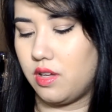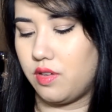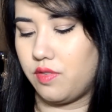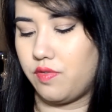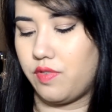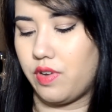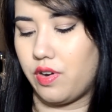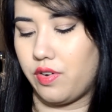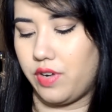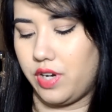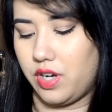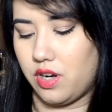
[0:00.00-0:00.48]

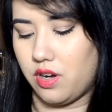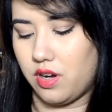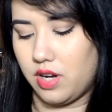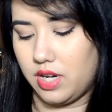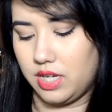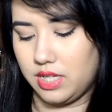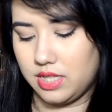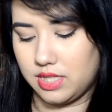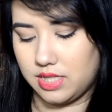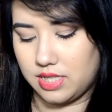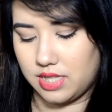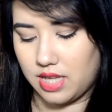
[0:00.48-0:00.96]
very
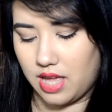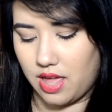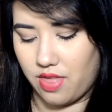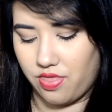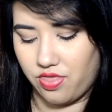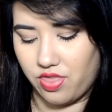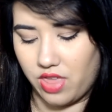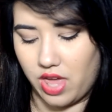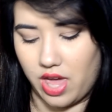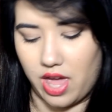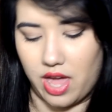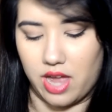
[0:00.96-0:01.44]
nice.
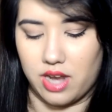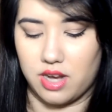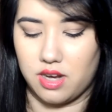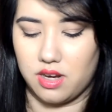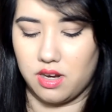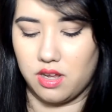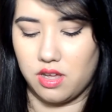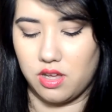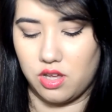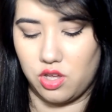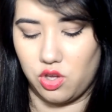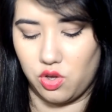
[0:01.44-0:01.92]
And
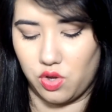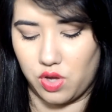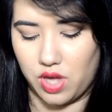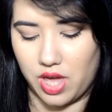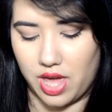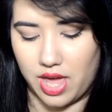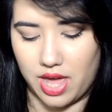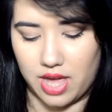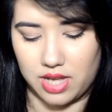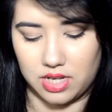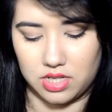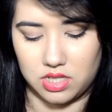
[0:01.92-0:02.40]
then you
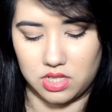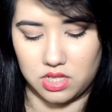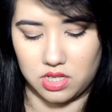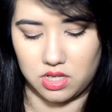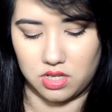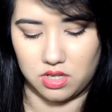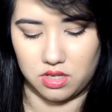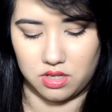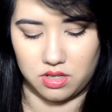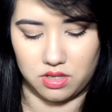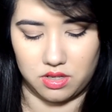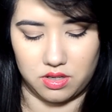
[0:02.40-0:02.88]
get
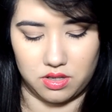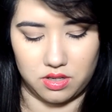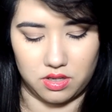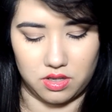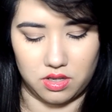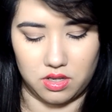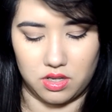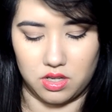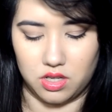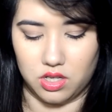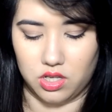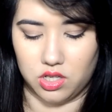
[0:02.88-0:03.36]

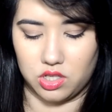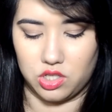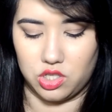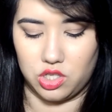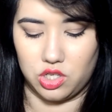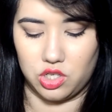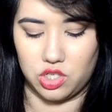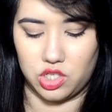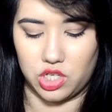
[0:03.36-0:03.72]
two